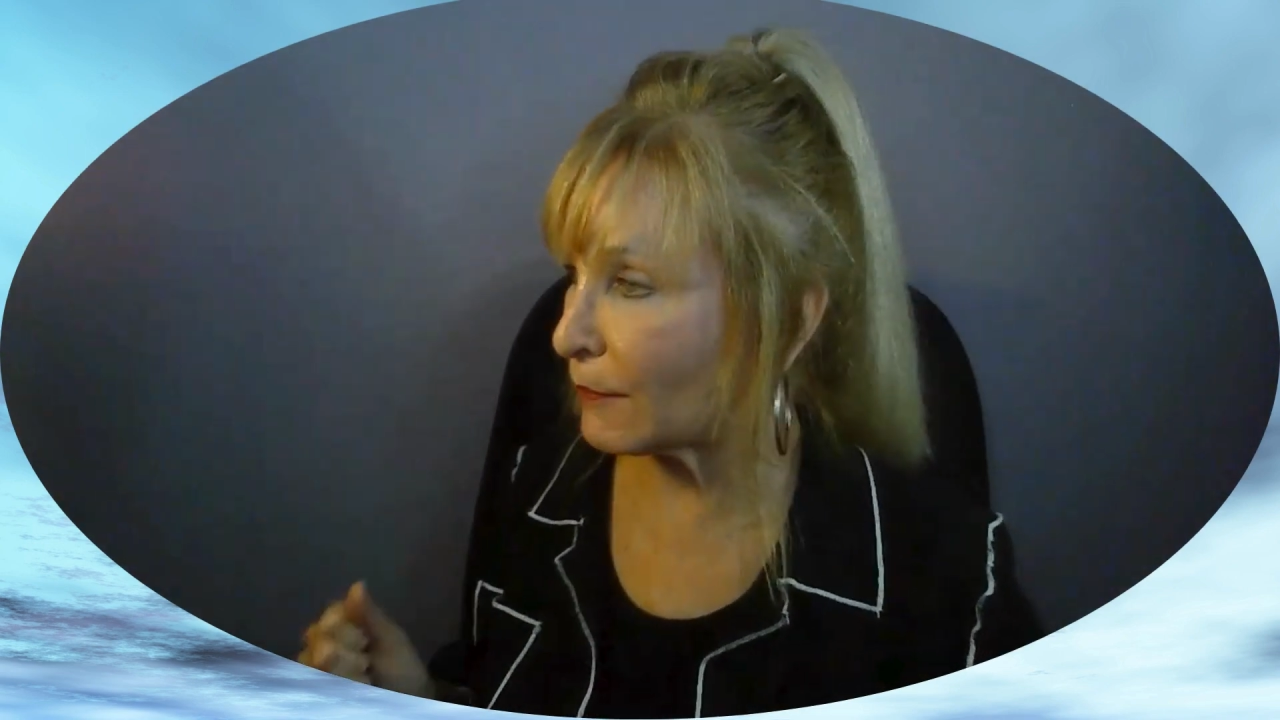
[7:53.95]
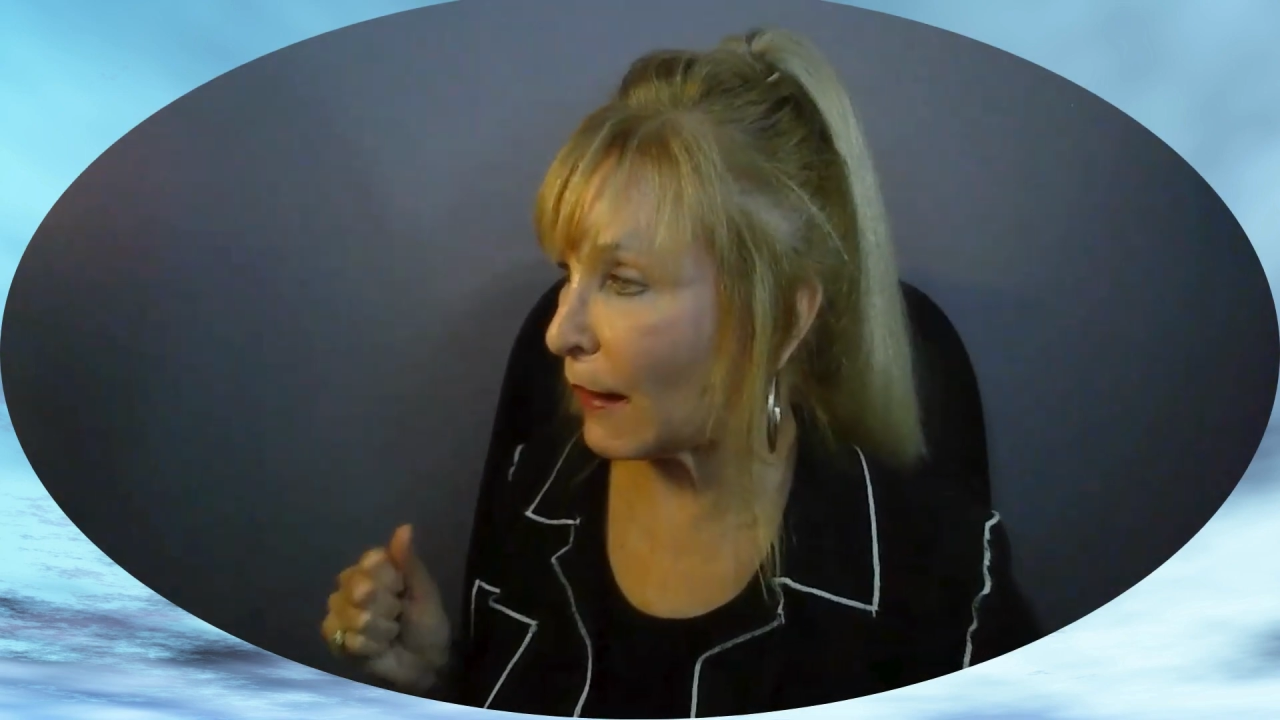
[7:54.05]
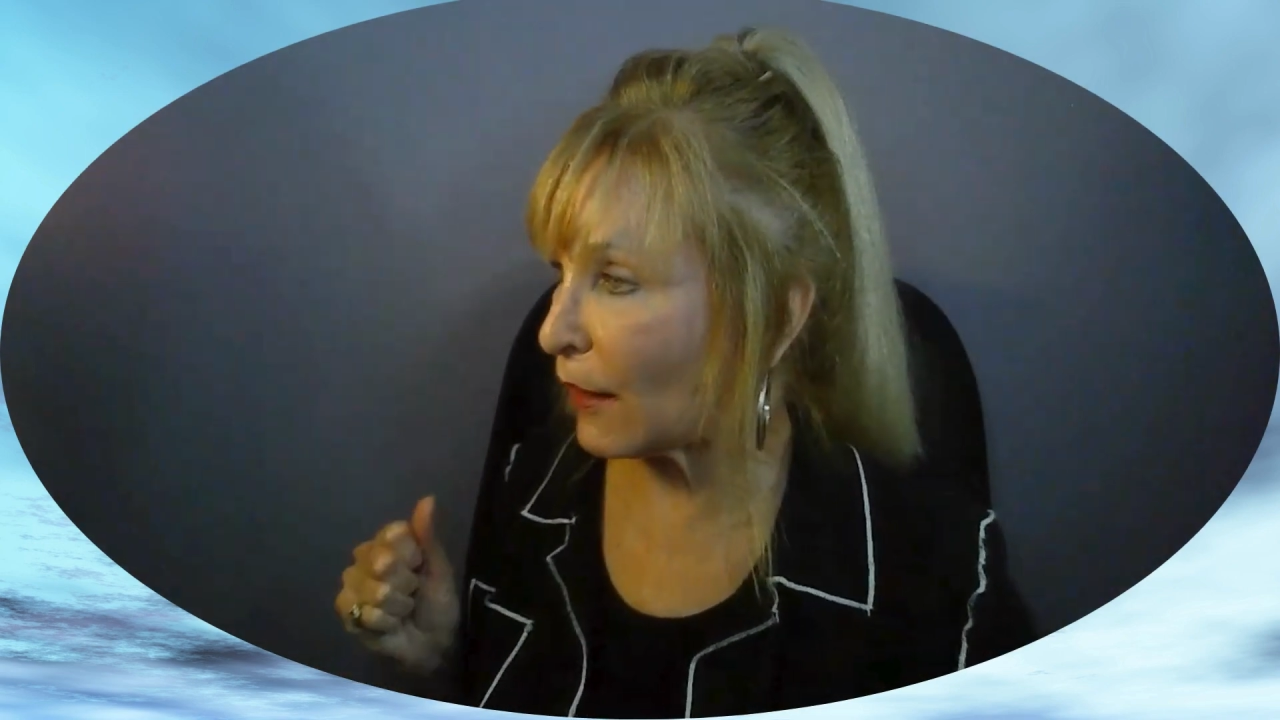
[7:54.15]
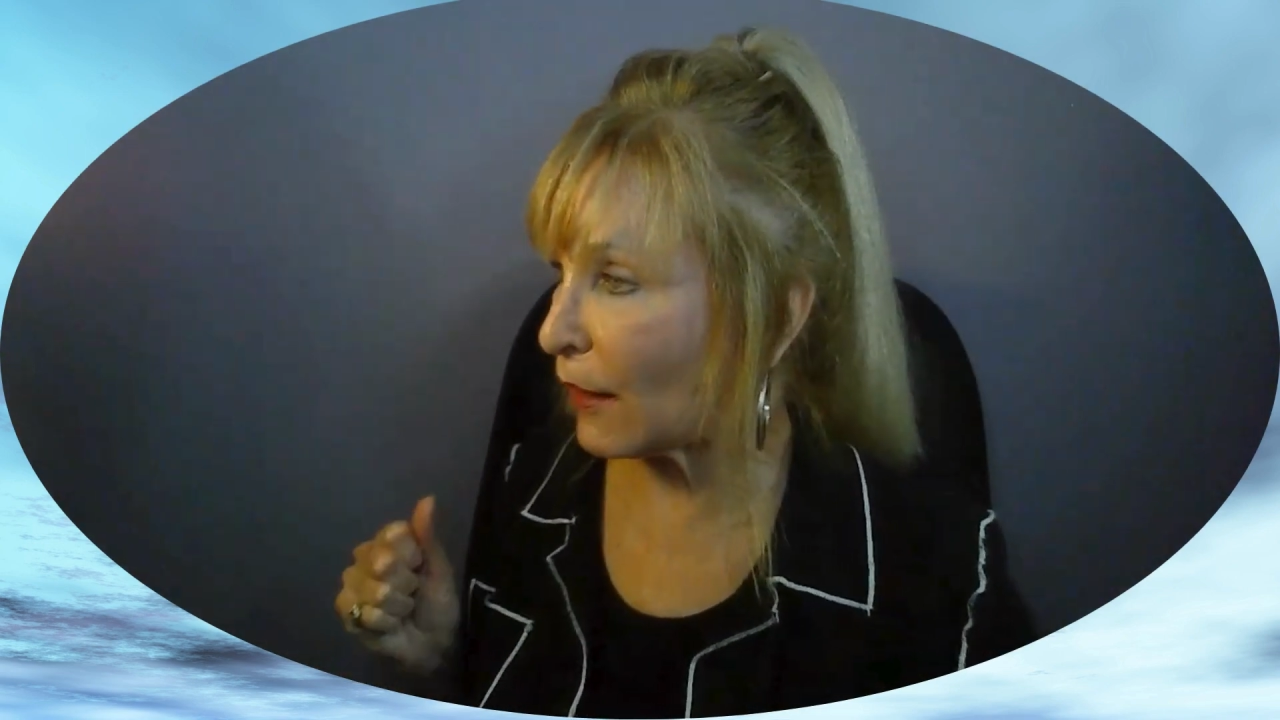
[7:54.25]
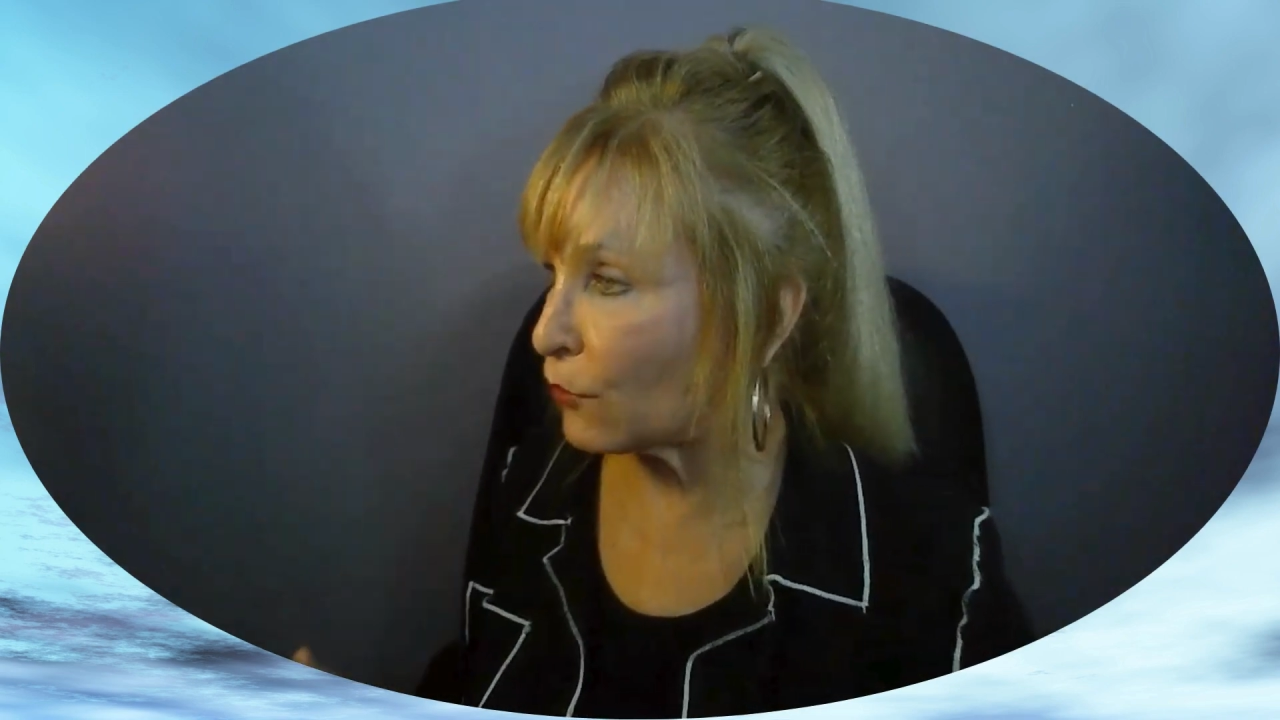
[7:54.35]

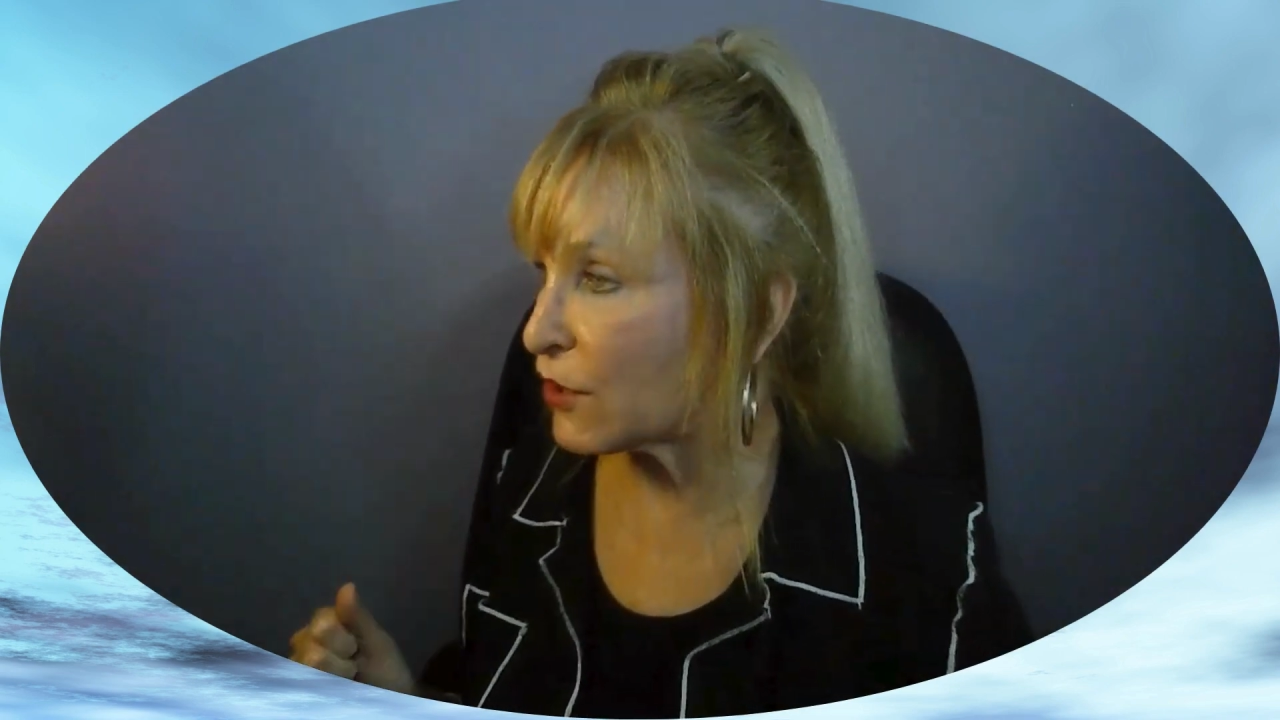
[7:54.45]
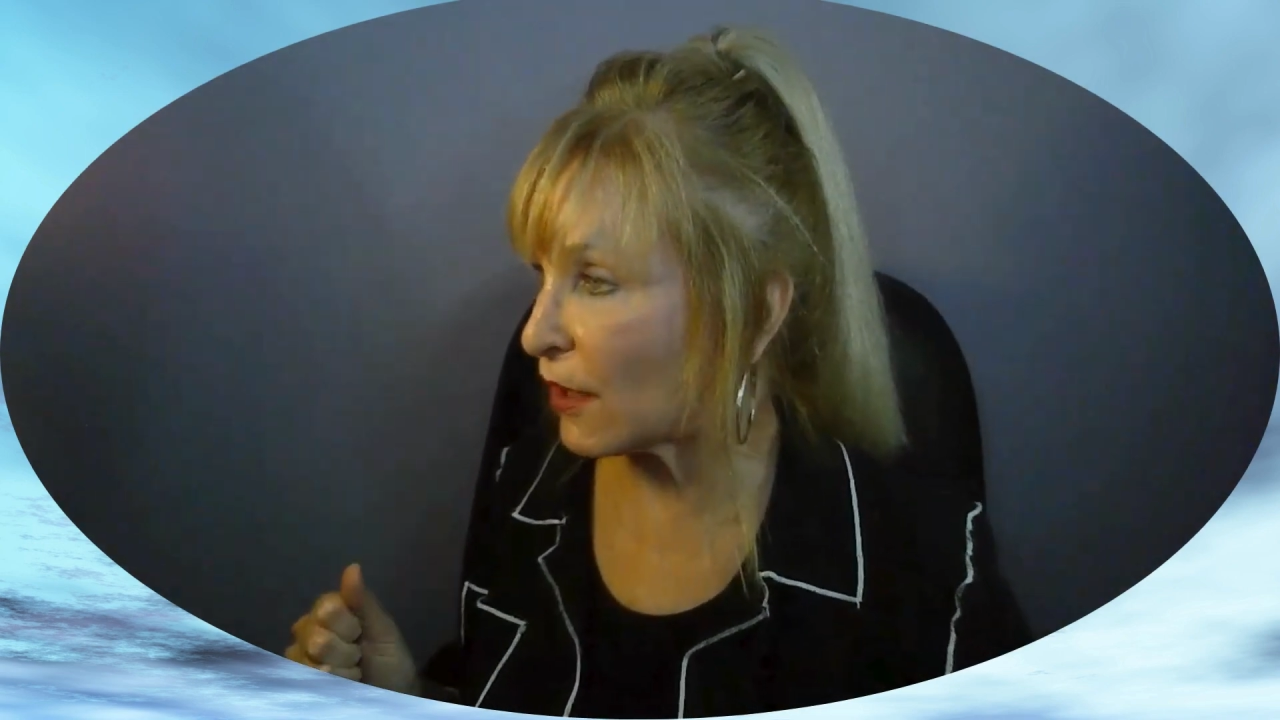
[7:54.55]
my own